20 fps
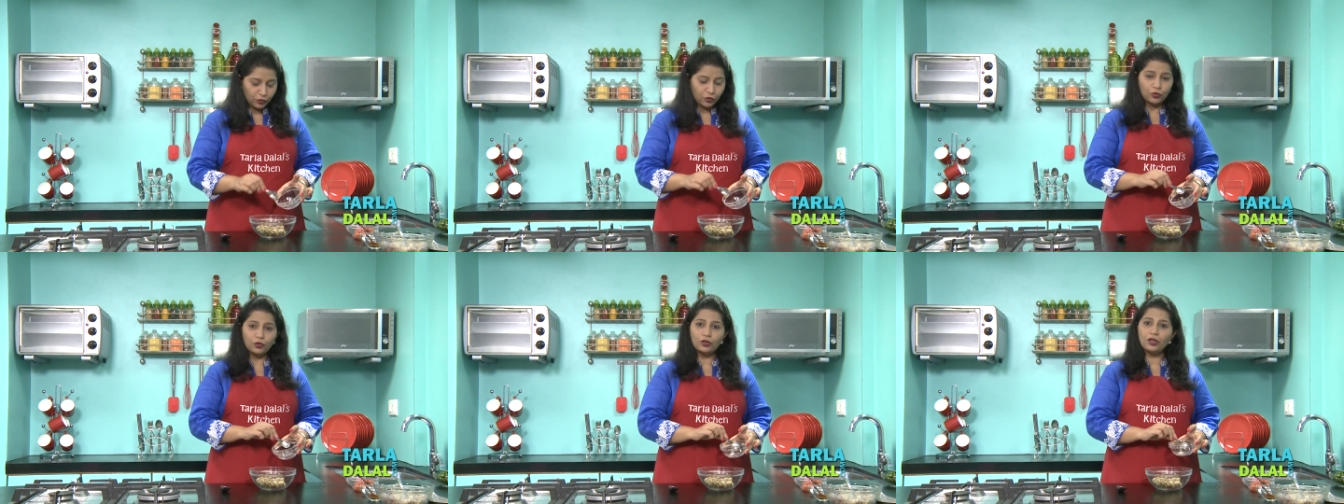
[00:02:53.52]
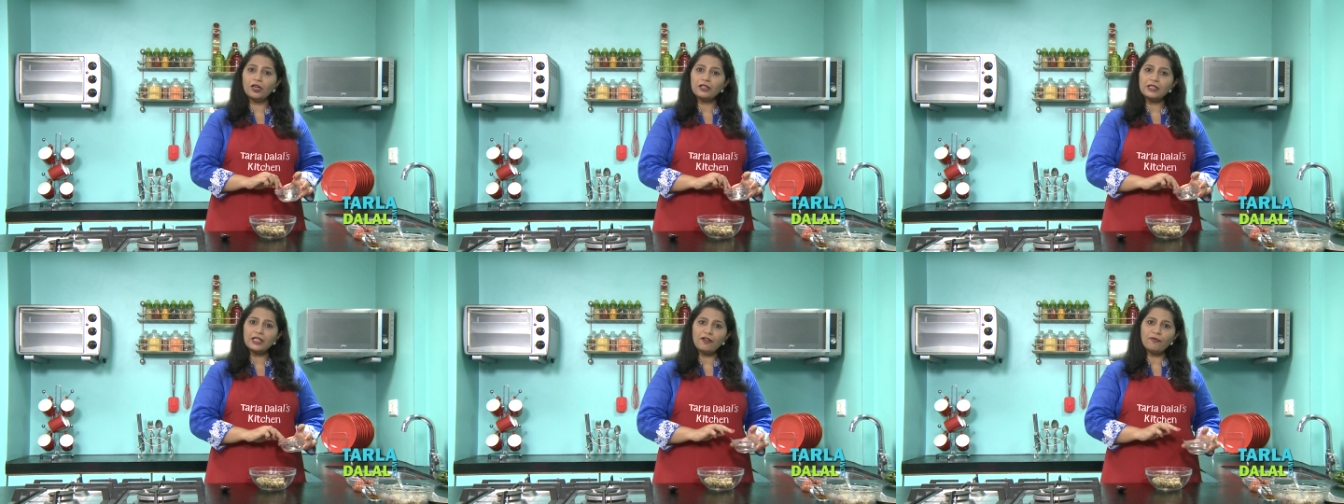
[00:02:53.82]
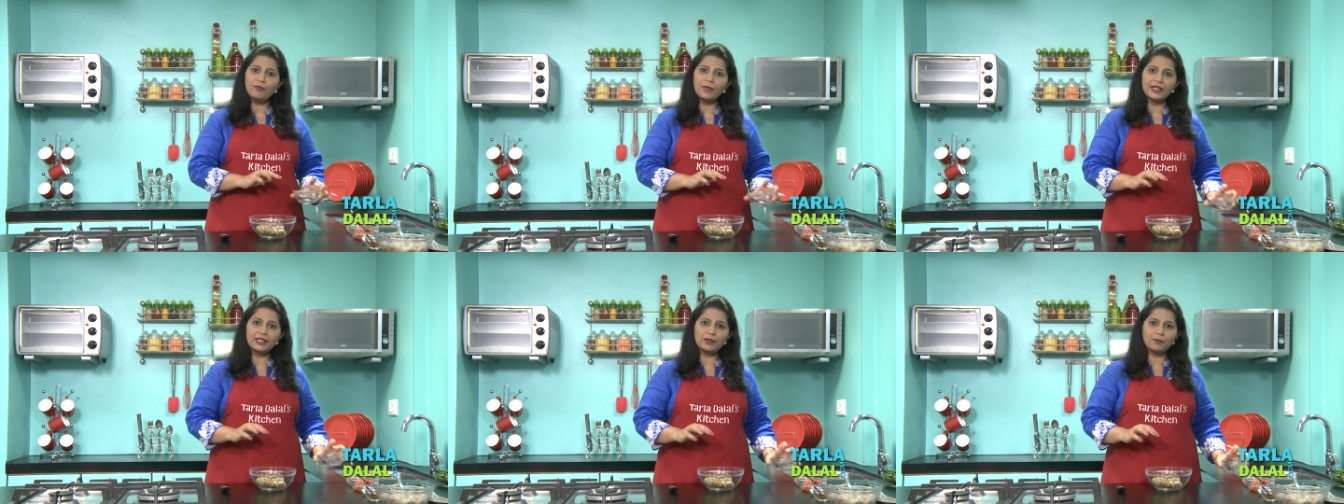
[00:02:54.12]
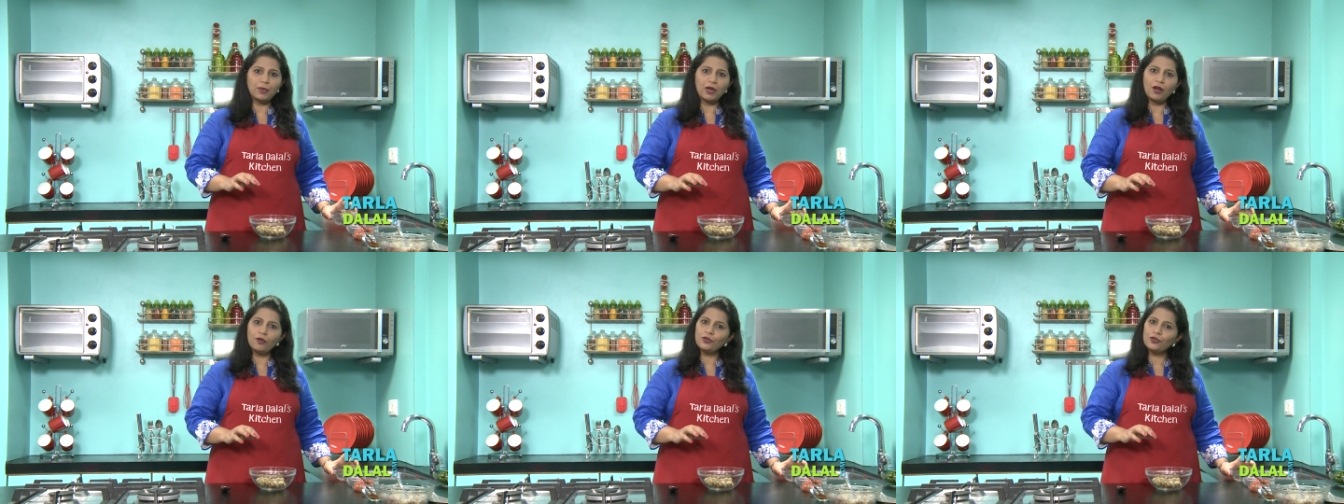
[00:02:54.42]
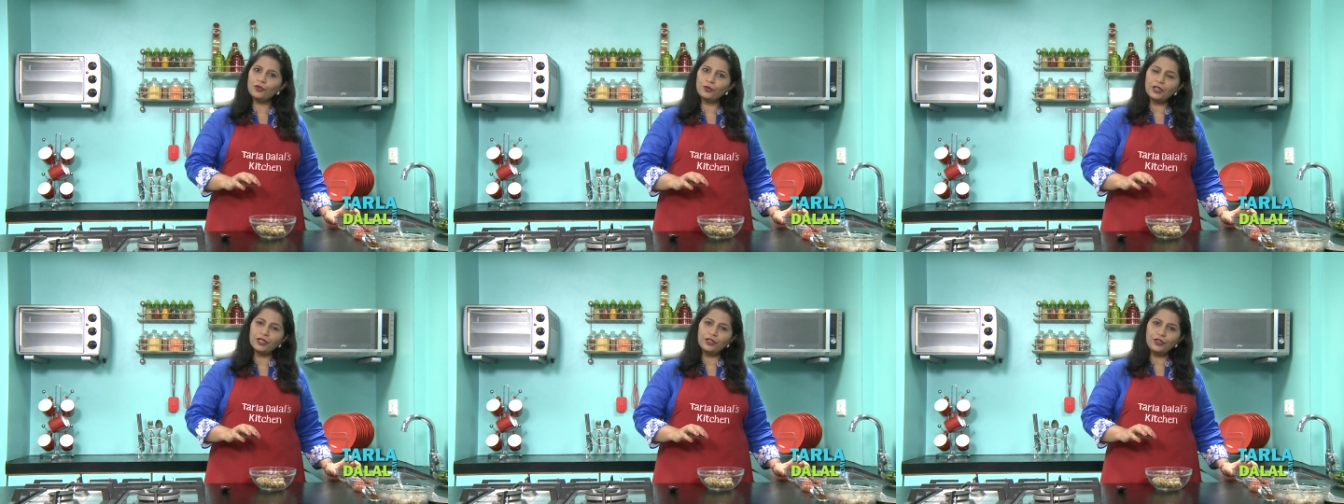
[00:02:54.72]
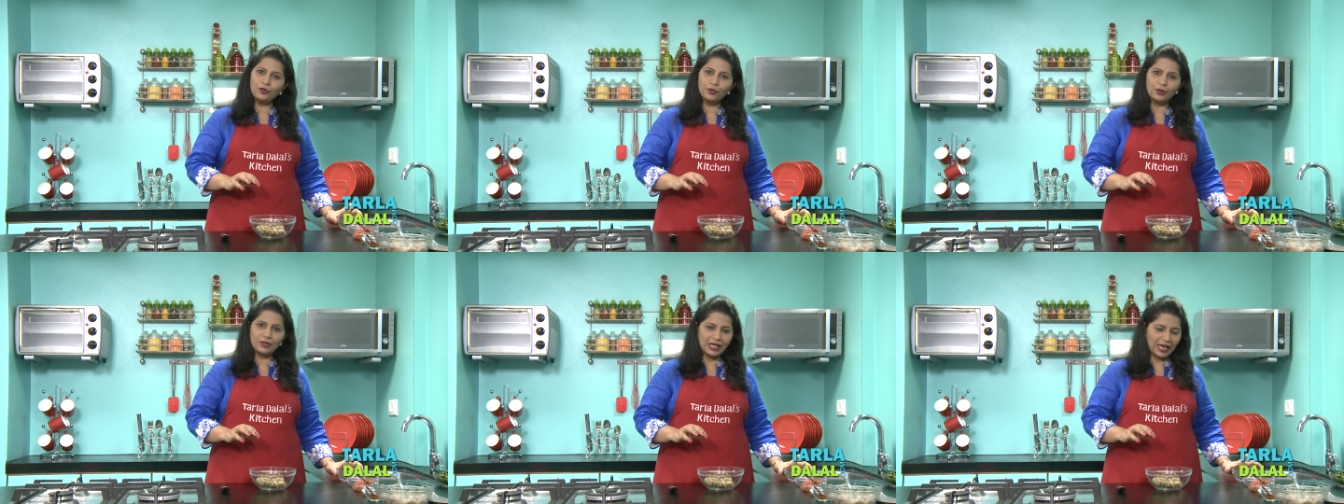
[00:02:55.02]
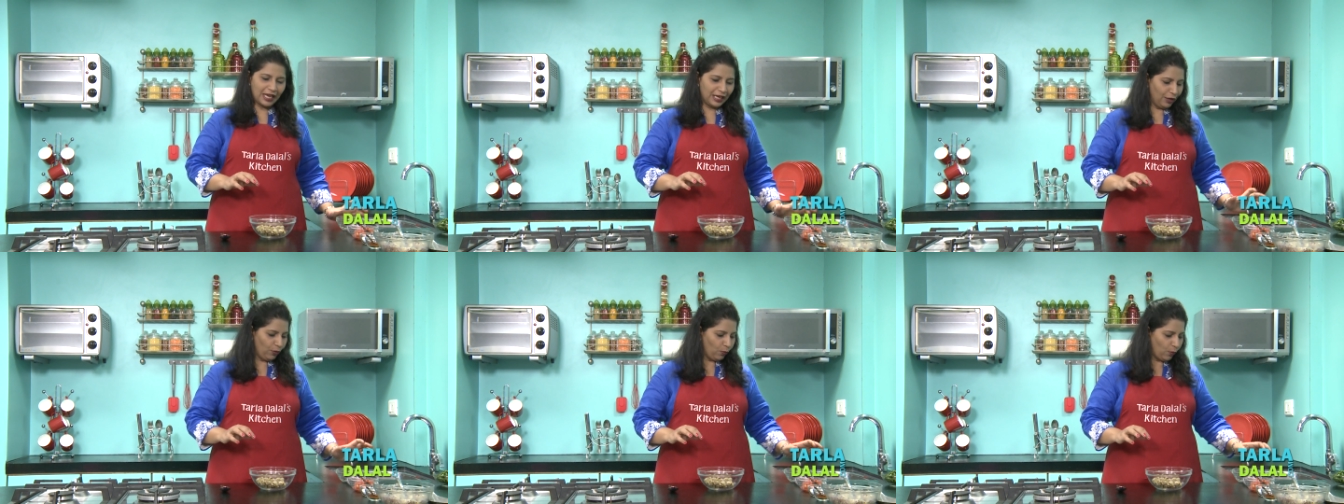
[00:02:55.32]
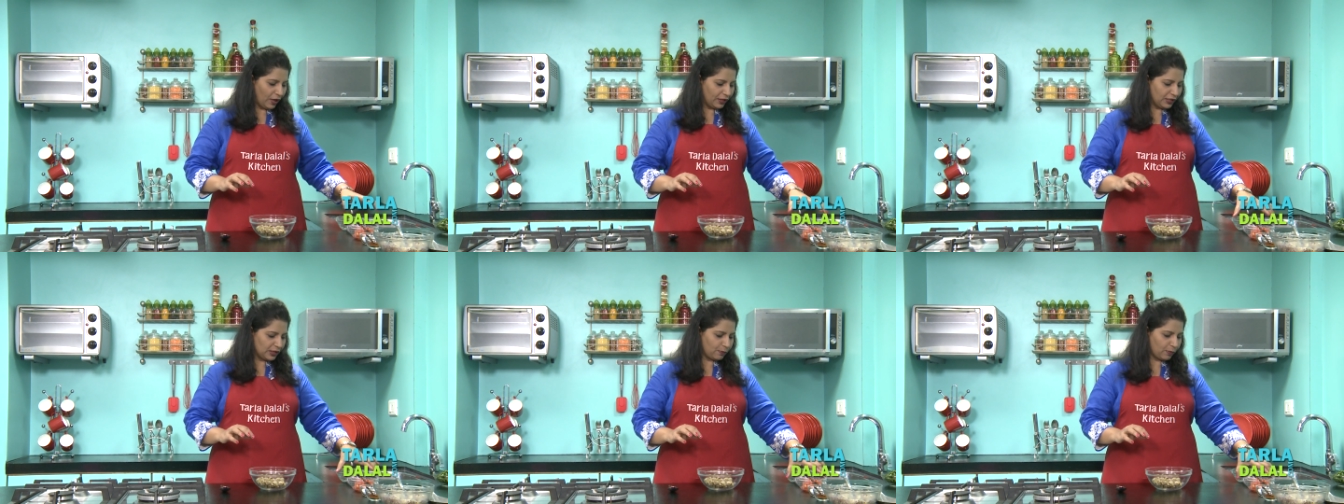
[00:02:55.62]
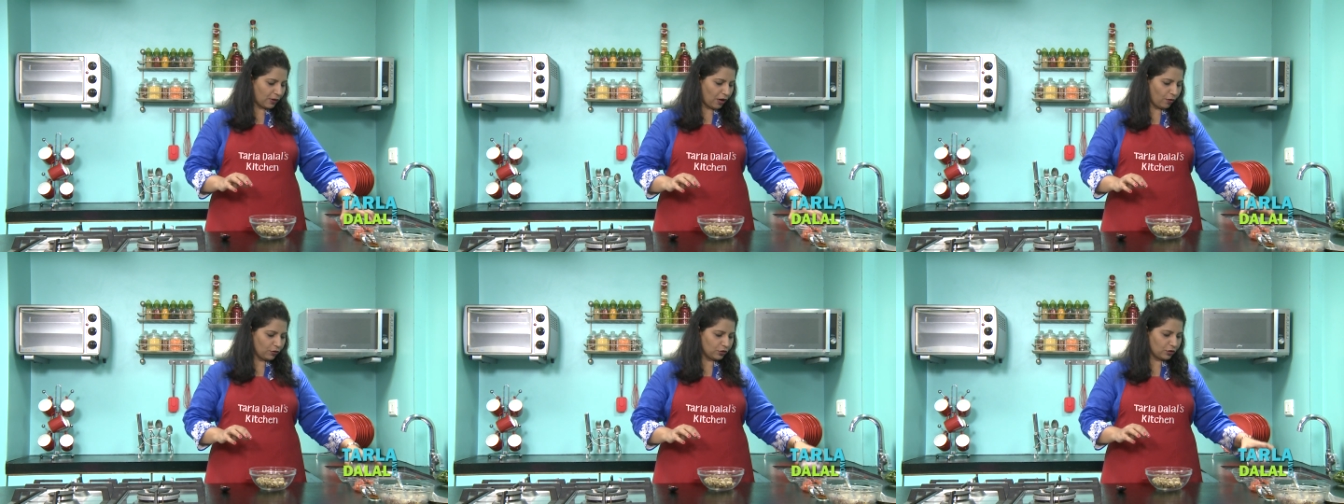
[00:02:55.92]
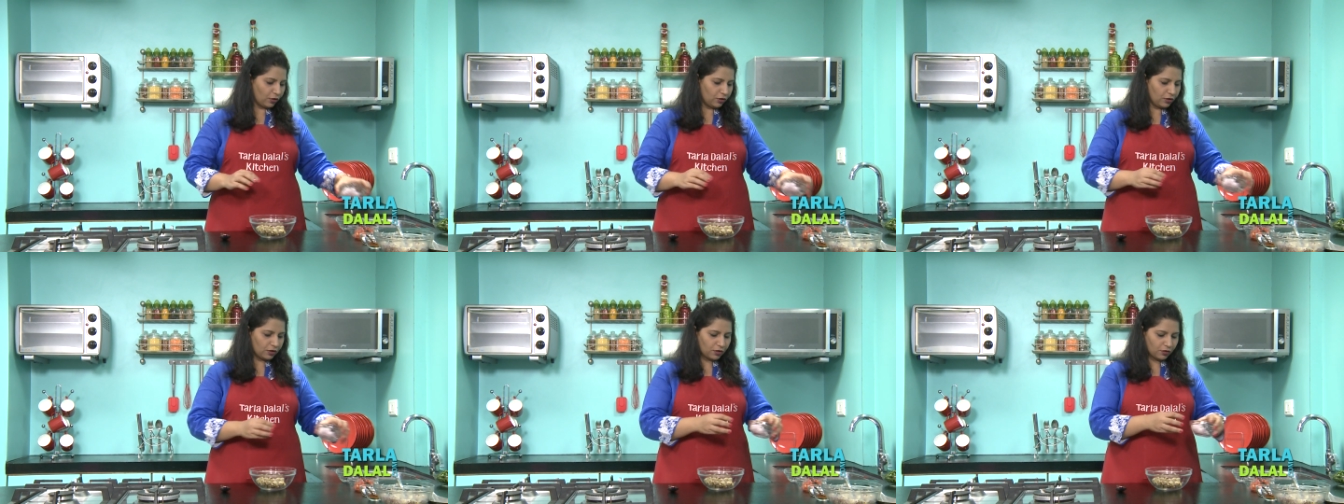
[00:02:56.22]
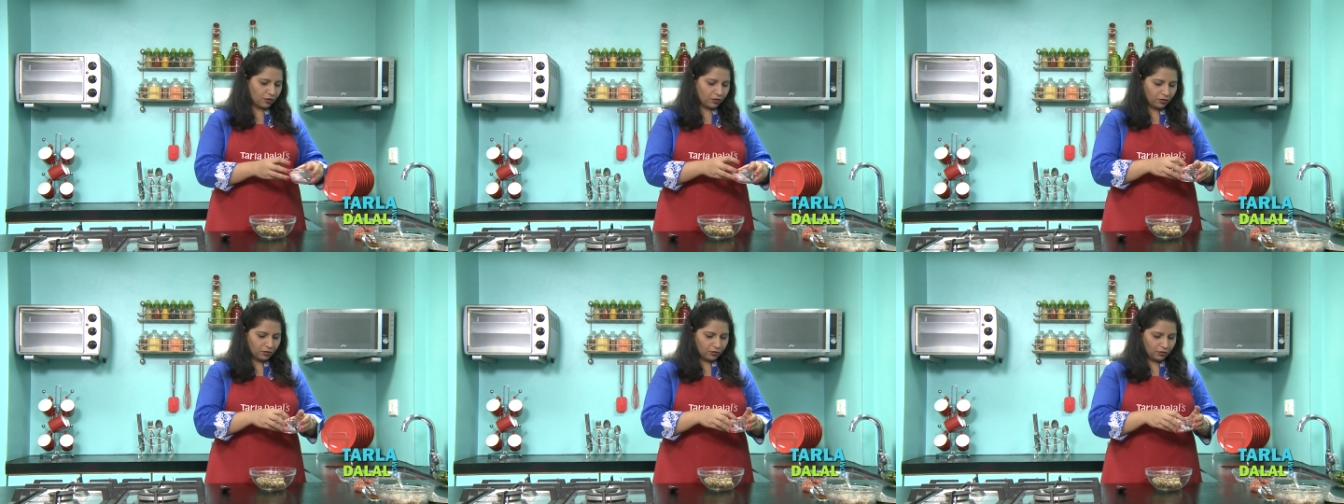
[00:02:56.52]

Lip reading: do not have mixed sprouts, you can use any one sprout also.